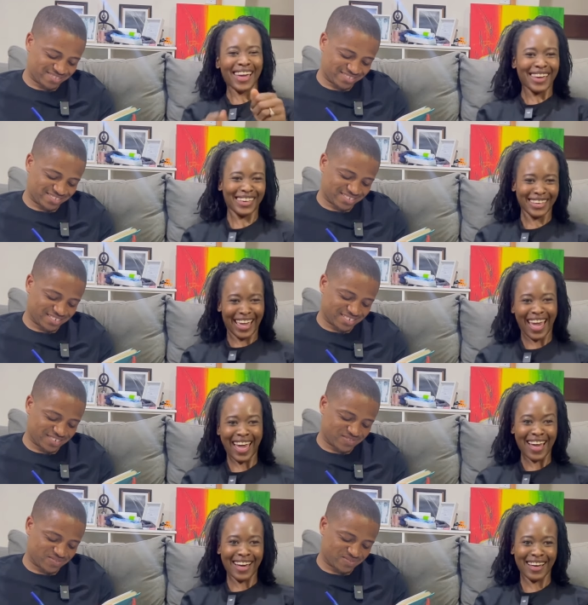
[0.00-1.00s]

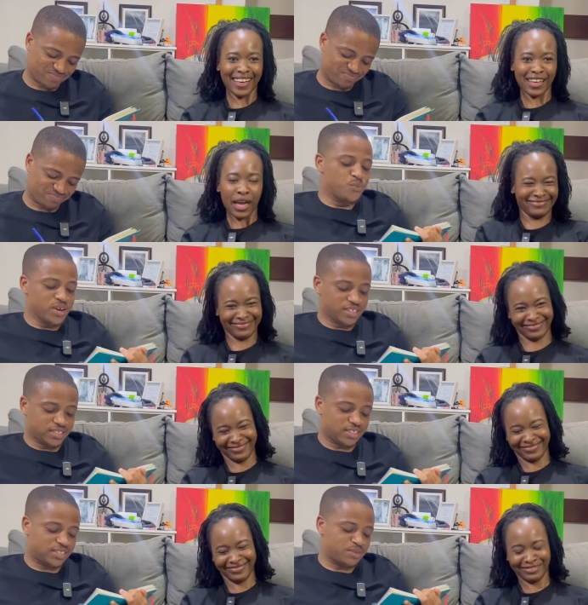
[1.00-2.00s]
Speaker 1: yeah.
Speaker 2: Mm. Which
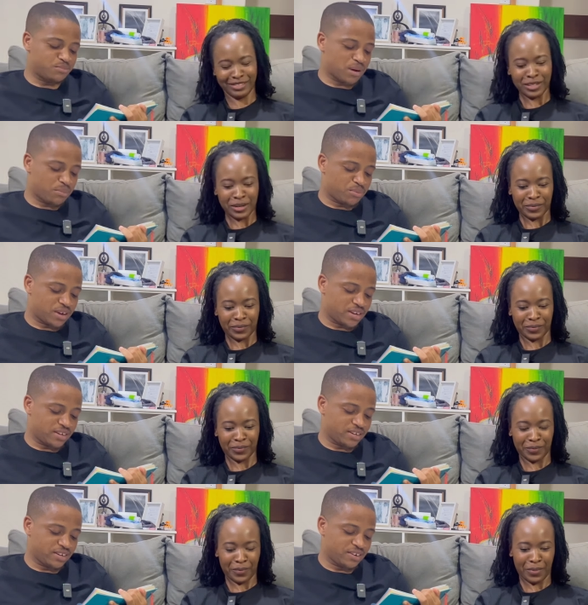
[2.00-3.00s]
Zimbabwean
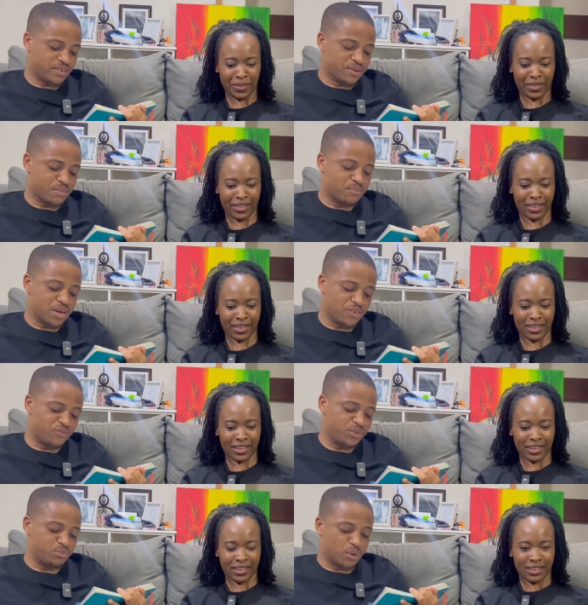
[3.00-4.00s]
male
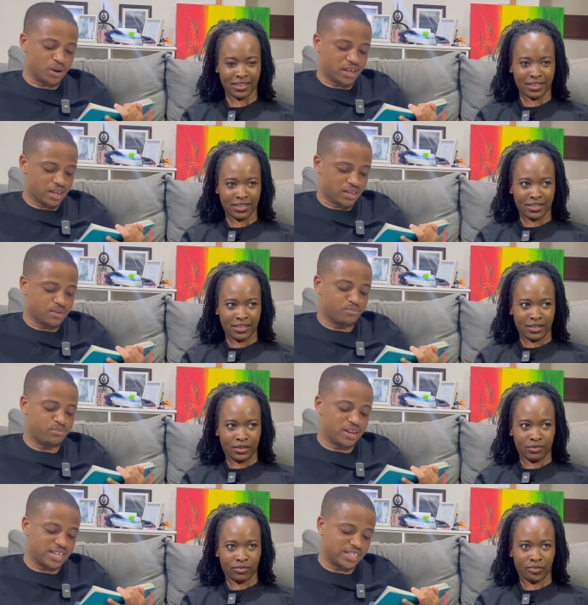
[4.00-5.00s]
footballer
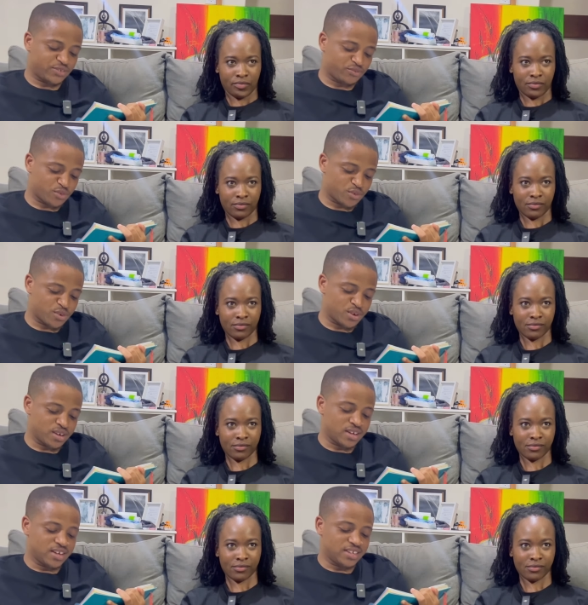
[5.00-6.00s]
plays for
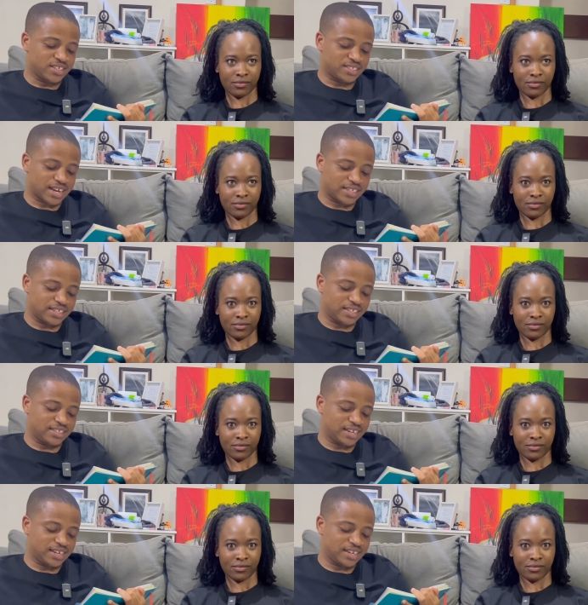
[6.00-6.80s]
Stade de